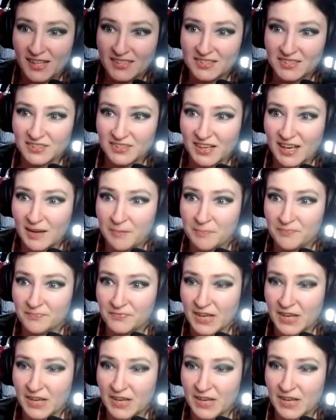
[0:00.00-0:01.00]
so I'm
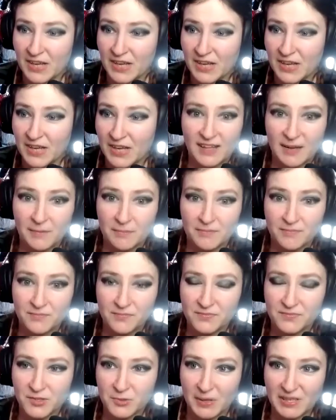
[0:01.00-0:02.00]
Abbie Rial. I'm
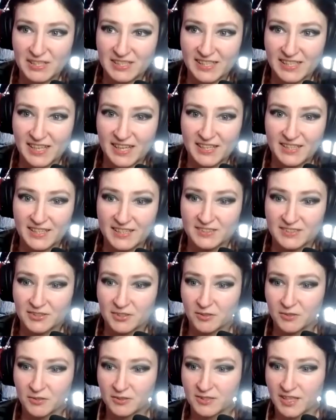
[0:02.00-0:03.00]
28 years
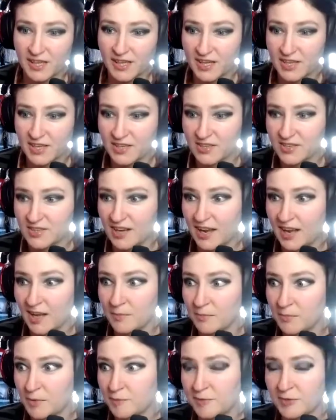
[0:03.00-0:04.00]
old, and
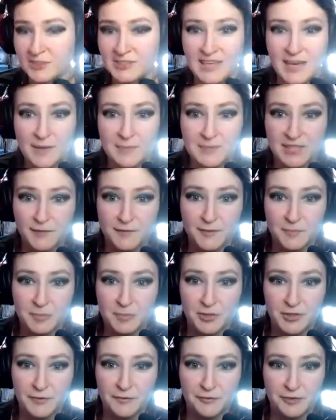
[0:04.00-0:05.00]
I'm a full-time
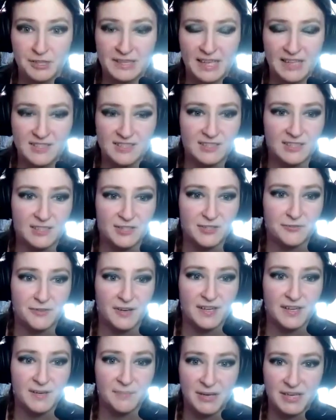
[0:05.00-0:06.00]
self-employed freelance
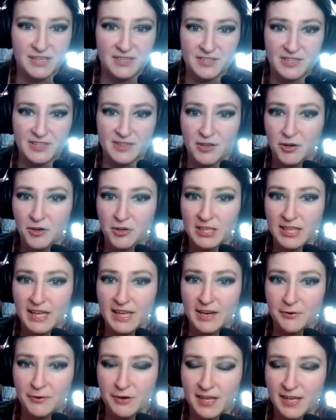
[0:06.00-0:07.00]
illustrator based in the Hull
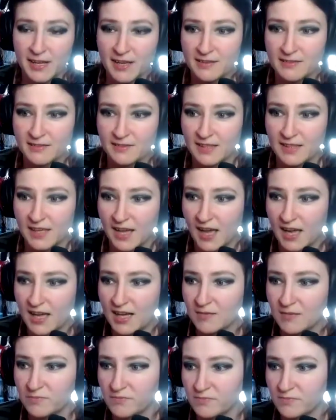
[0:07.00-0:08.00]
area.
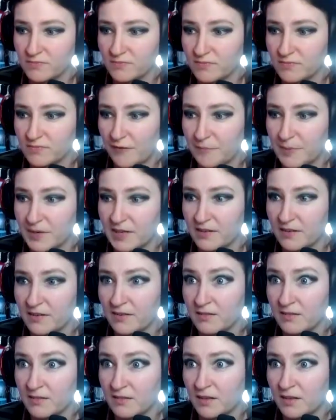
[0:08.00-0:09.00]
I've been